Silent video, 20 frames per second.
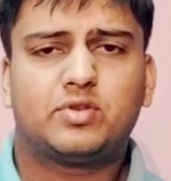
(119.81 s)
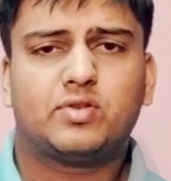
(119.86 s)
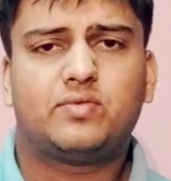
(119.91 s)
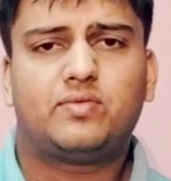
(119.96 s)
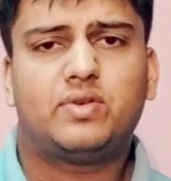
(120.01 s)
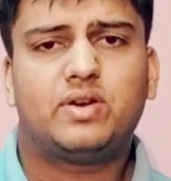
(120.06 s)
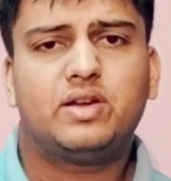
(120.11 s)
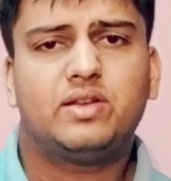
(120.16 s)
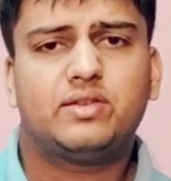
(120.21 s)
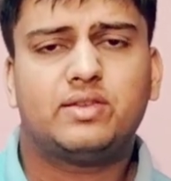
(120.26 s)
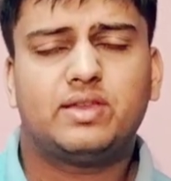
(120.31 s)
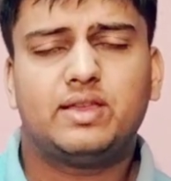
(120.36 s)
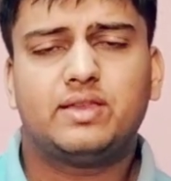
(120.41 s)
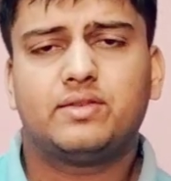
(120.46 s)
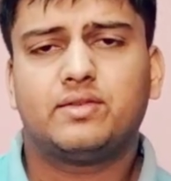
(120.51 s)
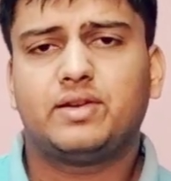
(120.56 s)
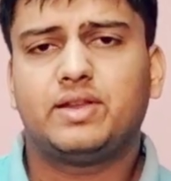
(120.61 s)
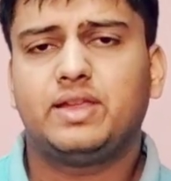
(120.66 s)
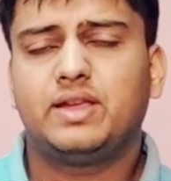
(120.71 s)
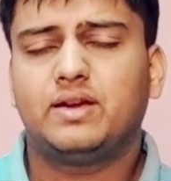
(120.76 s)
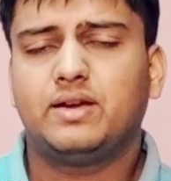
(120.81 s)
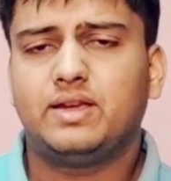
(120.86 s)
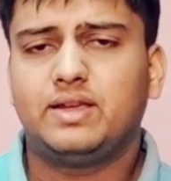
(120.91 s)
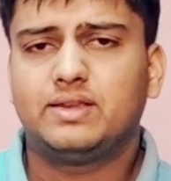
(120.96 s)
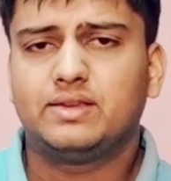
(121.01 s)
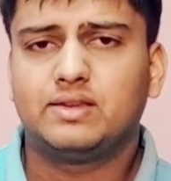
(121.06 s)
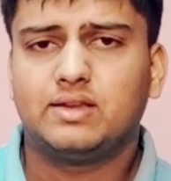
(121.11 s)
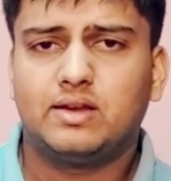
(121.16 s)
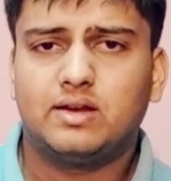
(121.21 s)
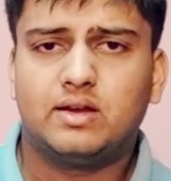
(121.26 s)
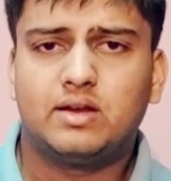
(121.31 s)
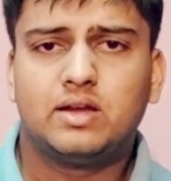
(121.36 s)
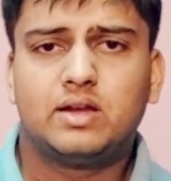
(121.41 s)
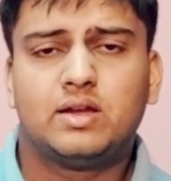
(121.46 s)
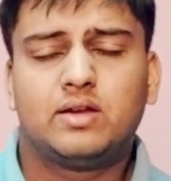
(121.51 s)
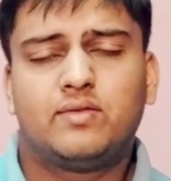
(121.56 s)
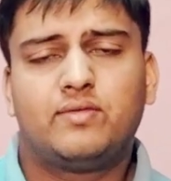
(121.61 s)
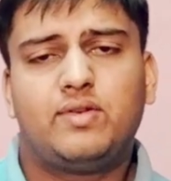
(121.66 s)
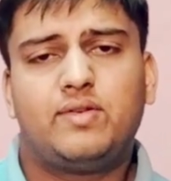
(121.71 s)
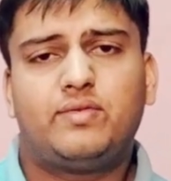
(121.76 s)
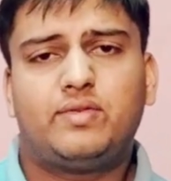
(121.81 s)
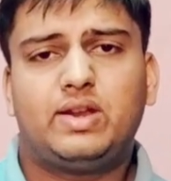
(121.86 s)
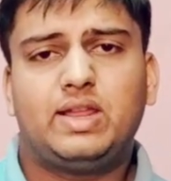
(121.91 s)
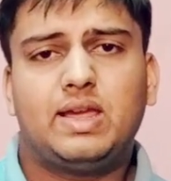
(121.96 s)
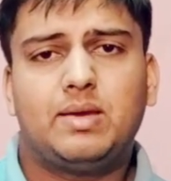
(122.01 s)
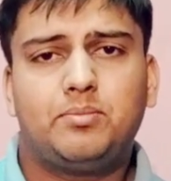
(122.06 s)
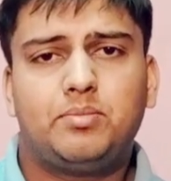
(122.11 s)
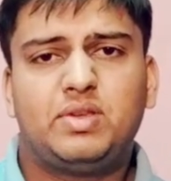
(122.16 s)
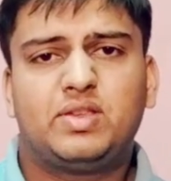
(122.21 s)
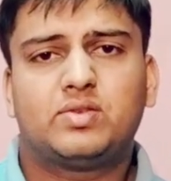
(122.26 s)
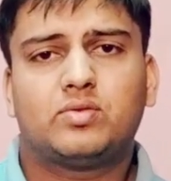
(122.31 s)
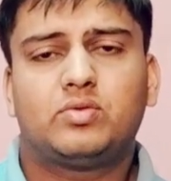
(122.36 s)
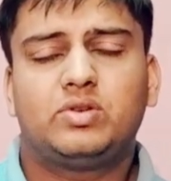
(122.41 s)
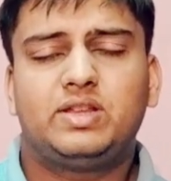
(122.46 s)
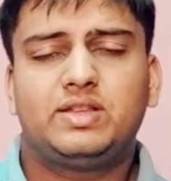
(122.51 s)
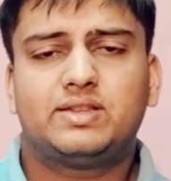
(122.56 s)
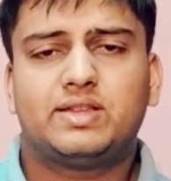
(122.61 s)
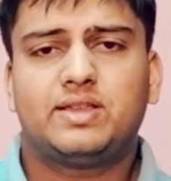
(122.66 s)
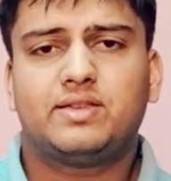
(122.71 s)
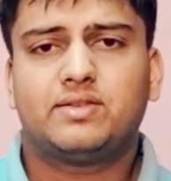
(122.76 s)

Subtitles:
So first sensor here is a 50MP Sony